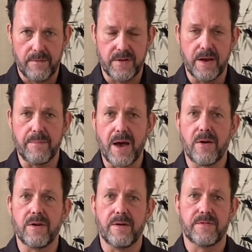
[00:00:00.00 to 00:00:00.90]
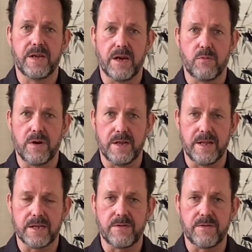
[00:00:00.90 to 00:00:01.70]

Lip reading: the amount of Tie Guan Yin that's